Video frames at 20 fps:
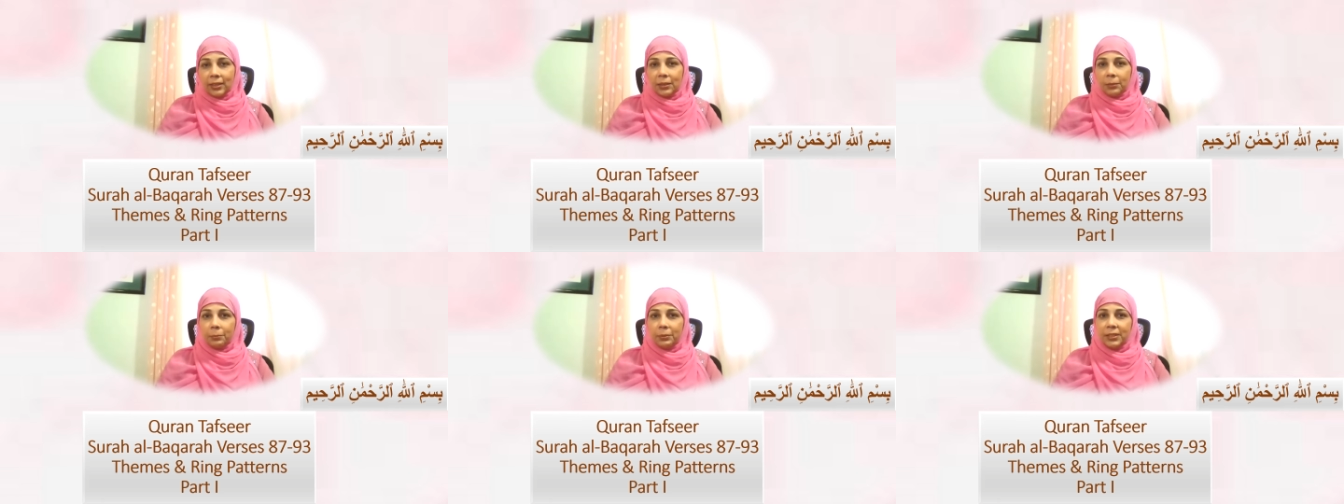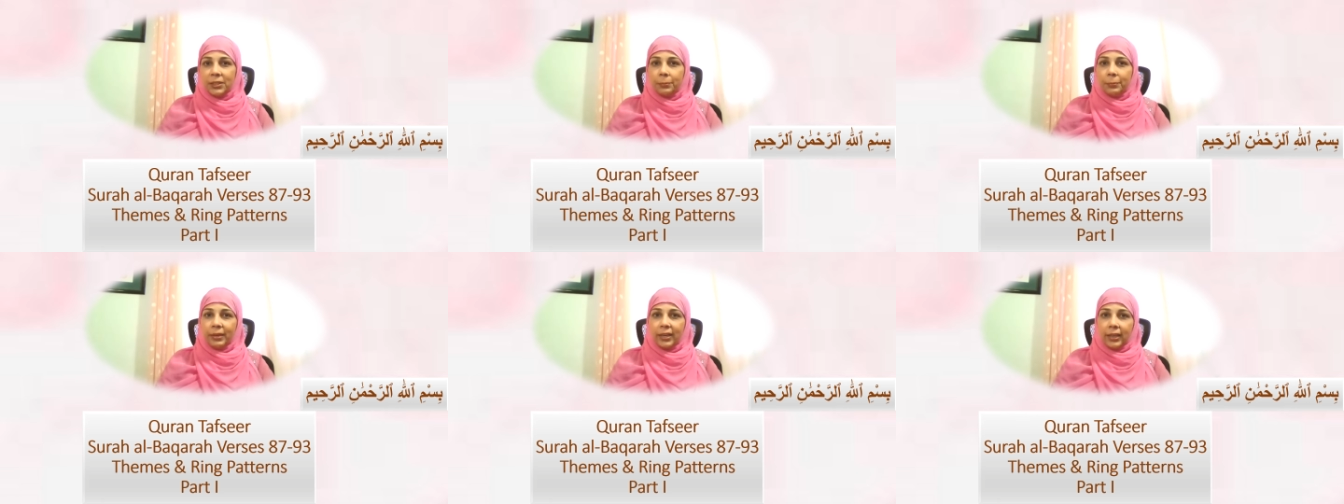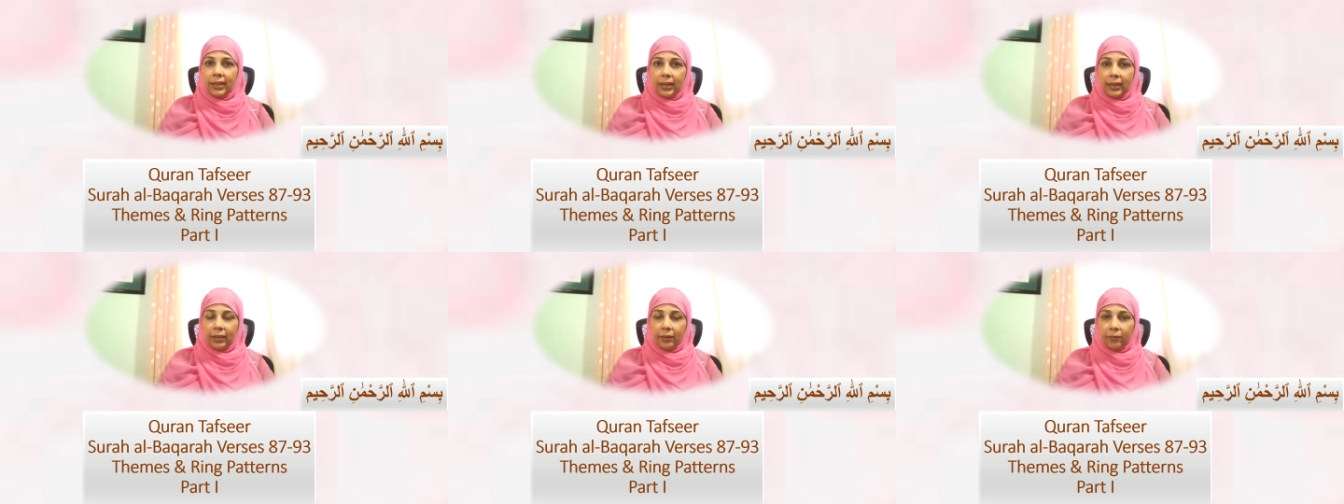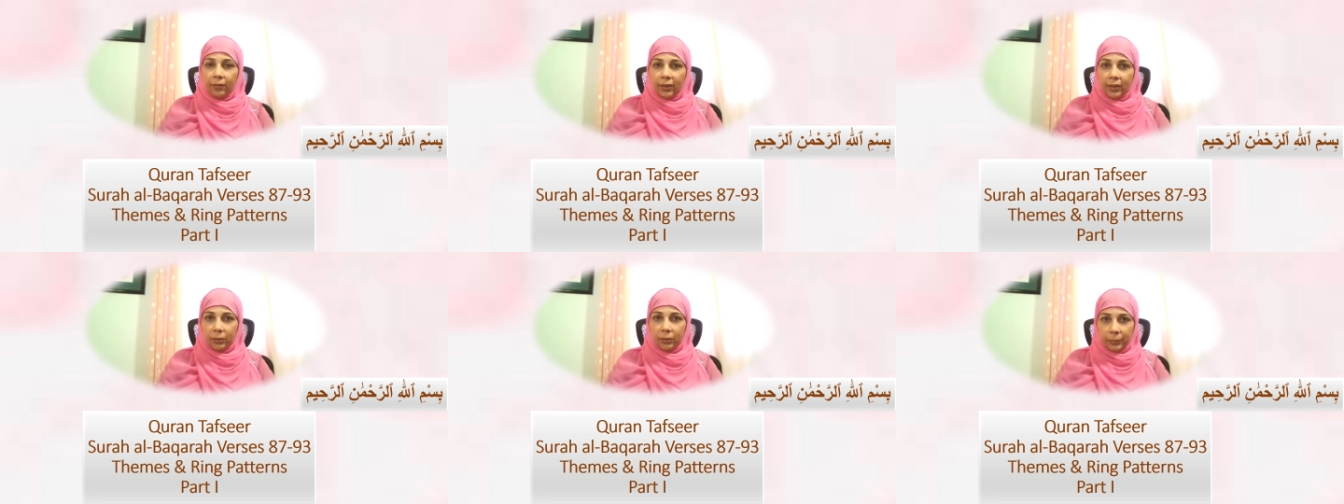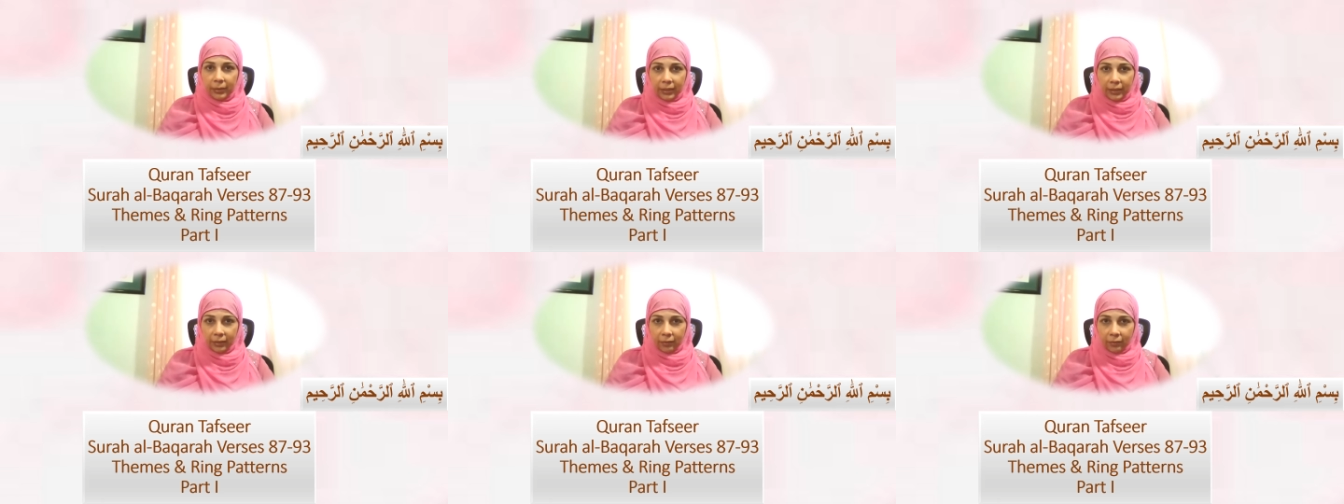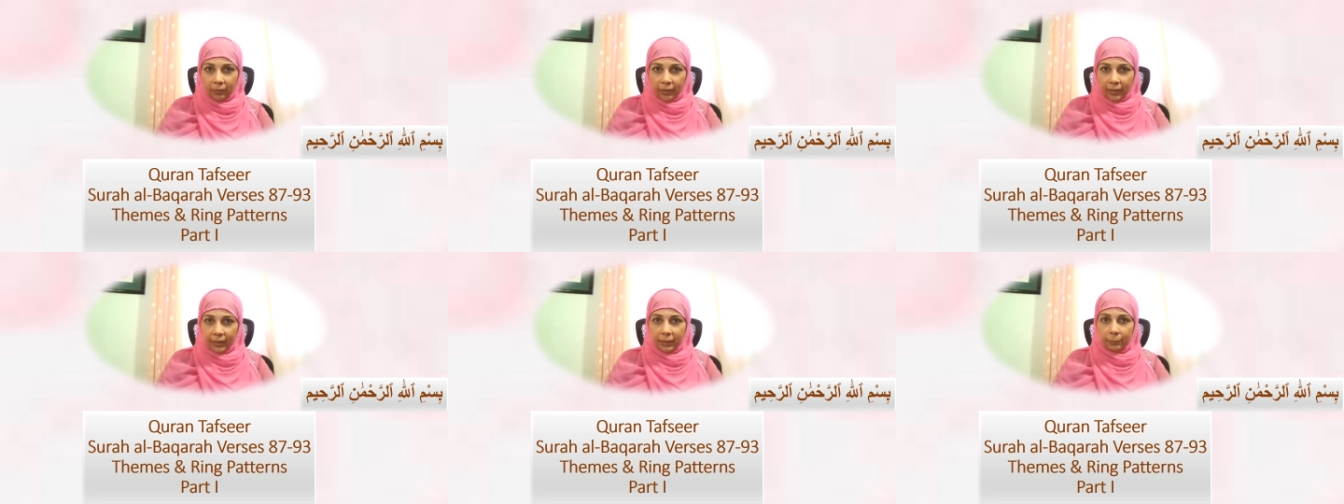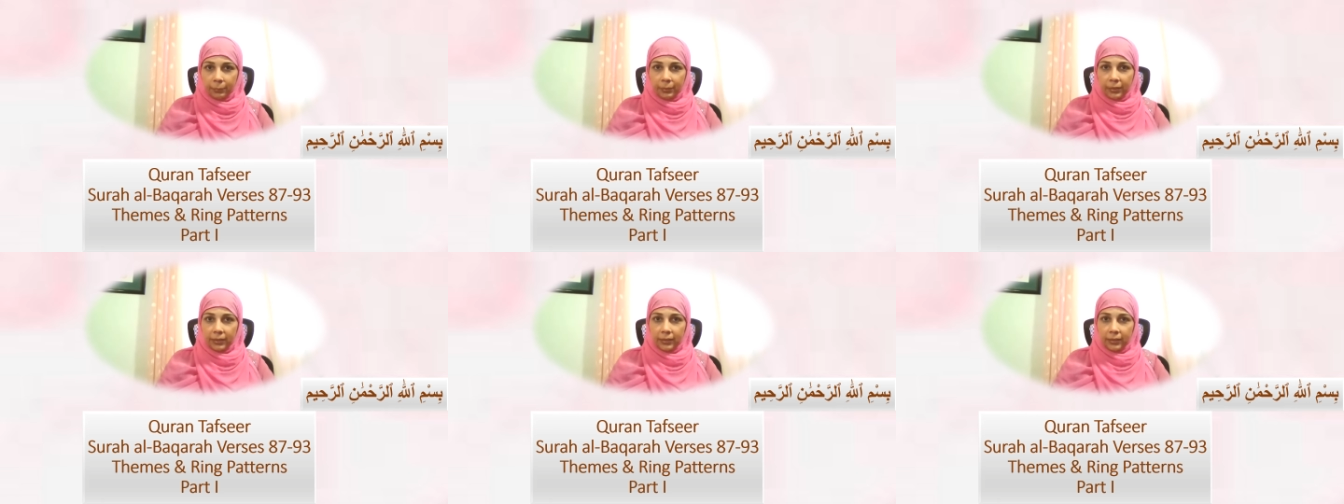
Bismillahir Rahmanir Rahim.